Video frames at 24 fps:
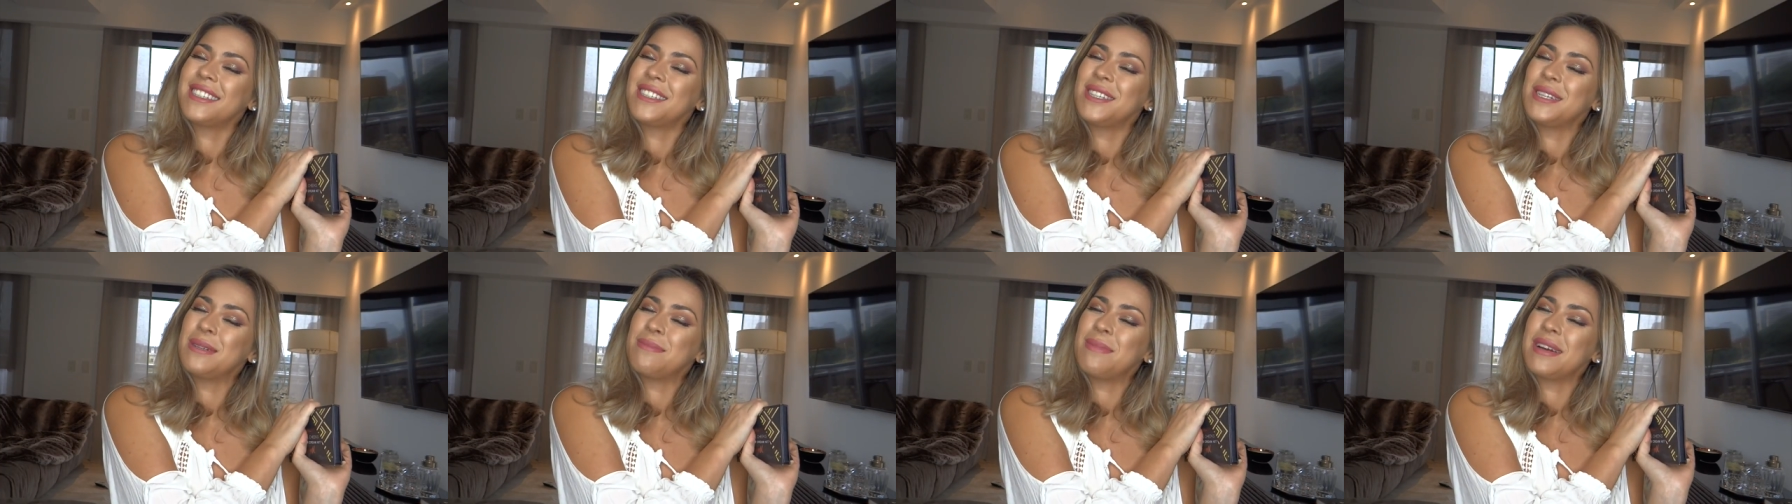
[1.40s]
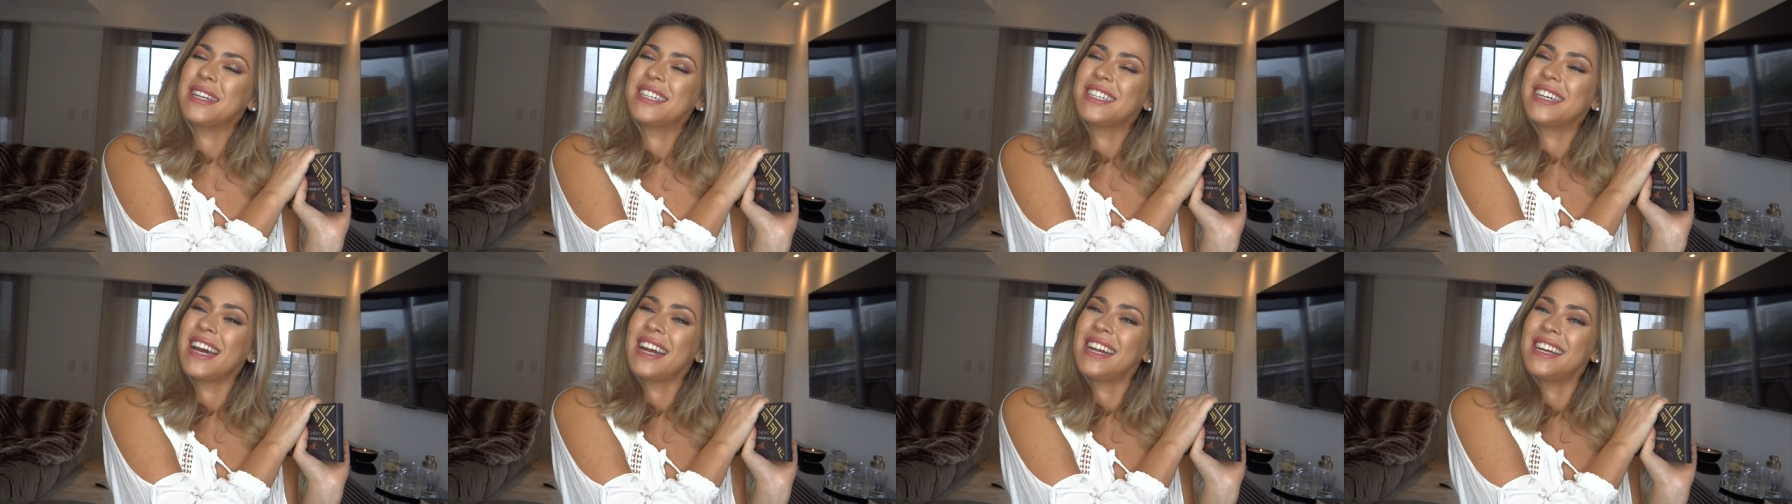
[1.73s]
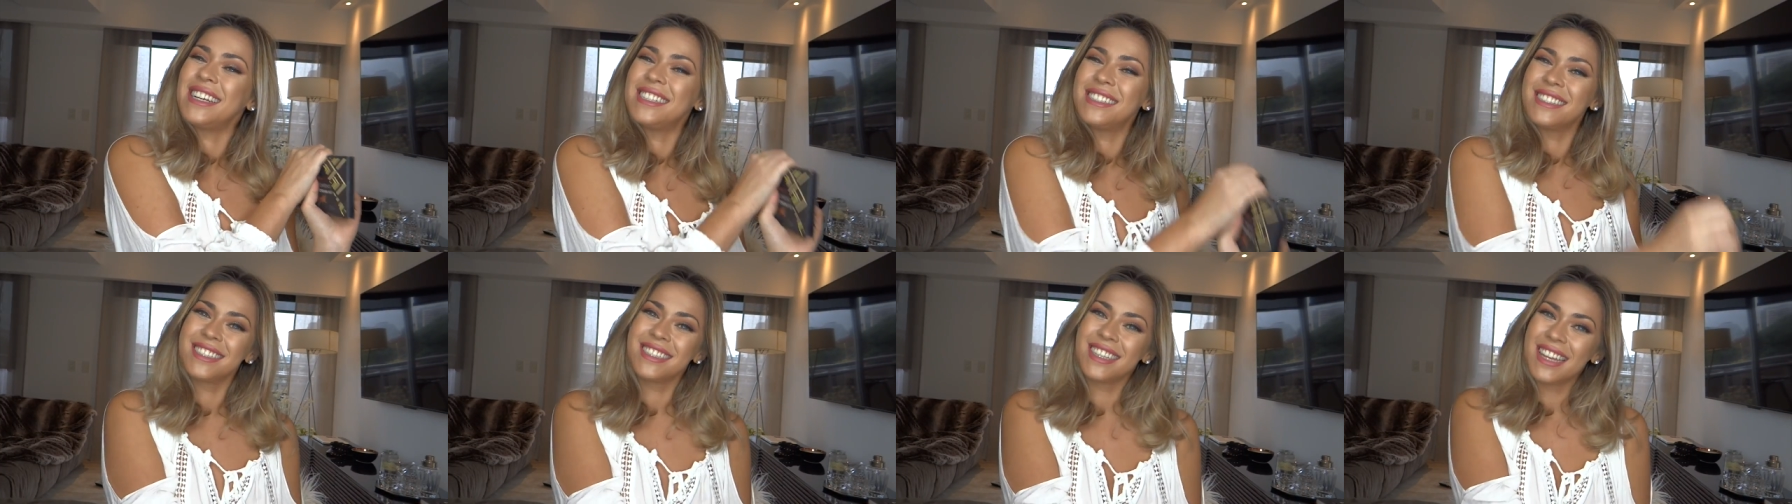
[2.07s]
to my
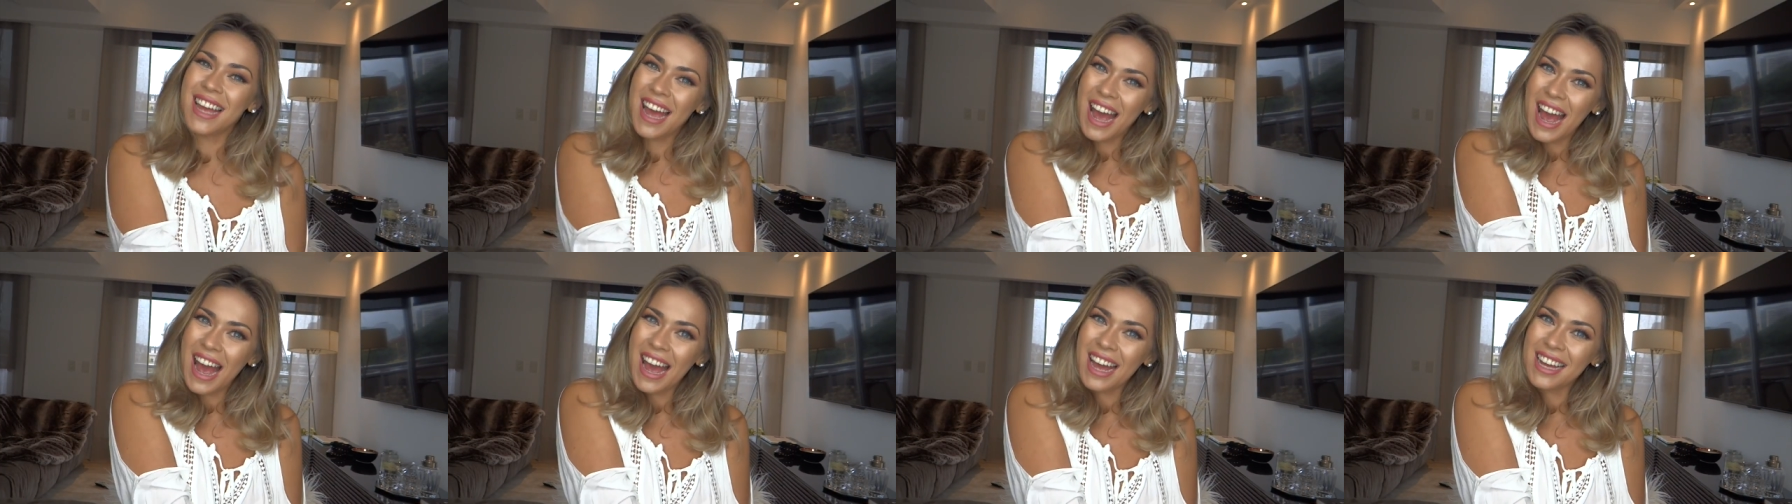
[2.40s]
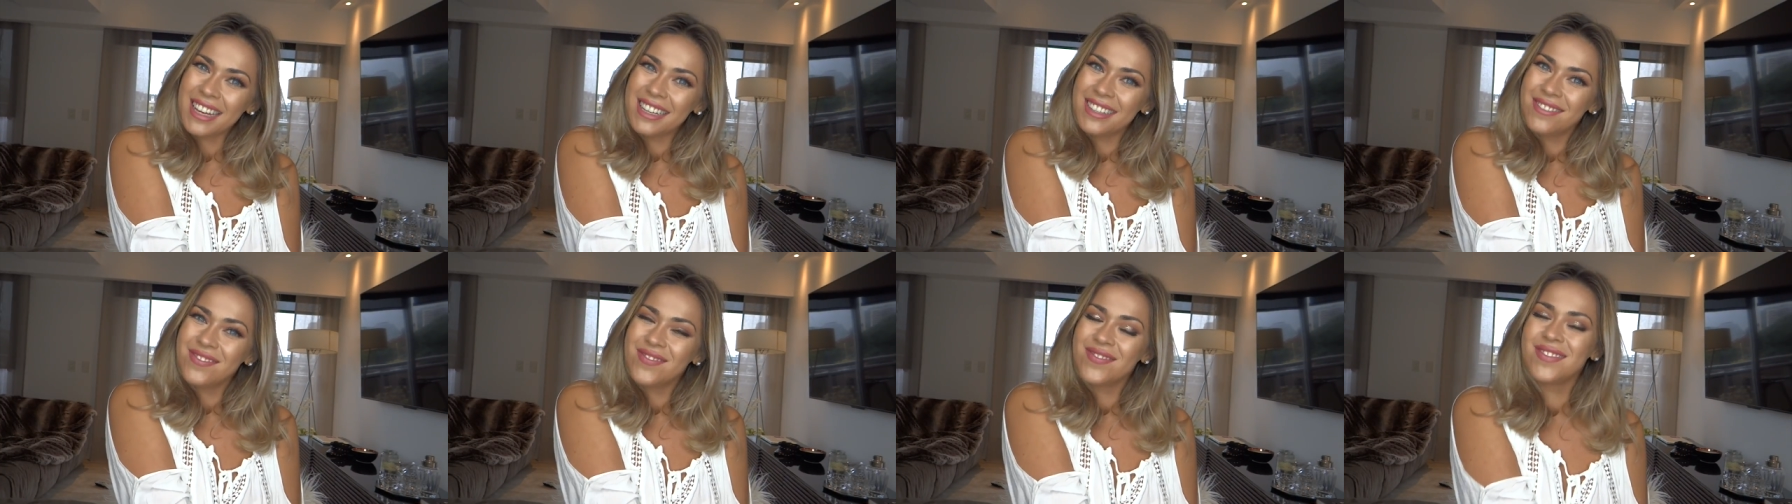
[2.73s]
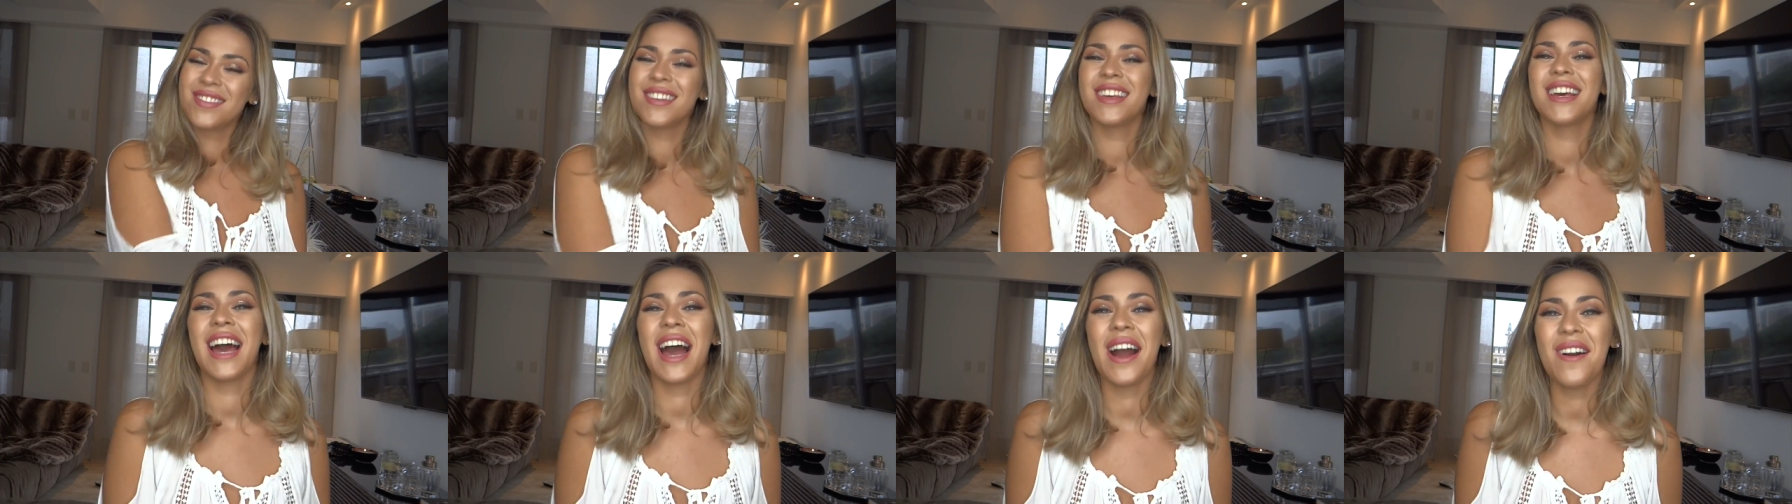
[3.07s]
channel. Hi,
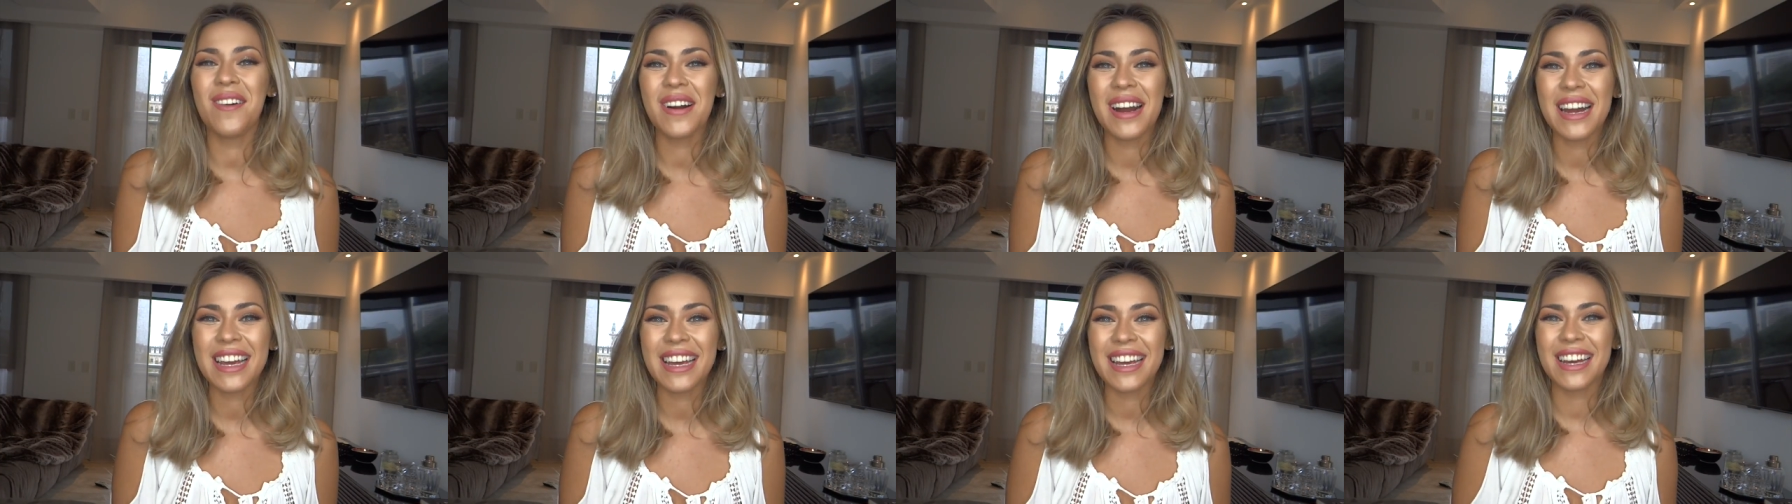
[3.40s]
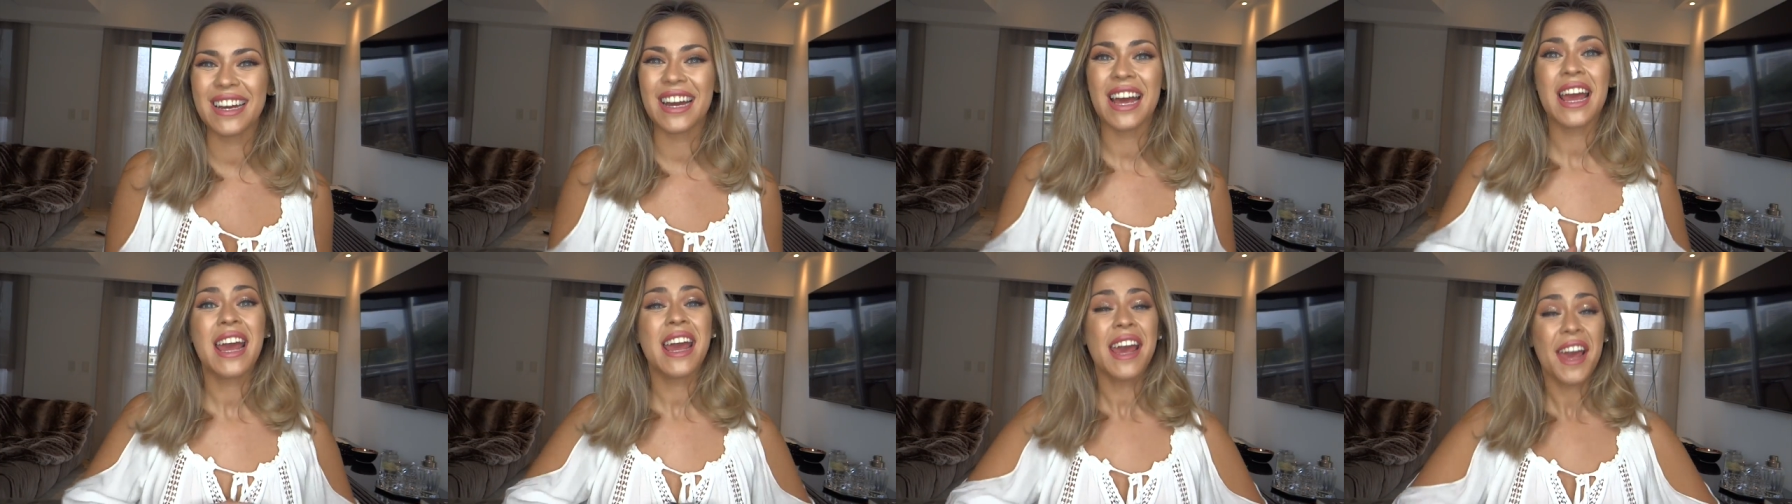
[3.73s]
how are you?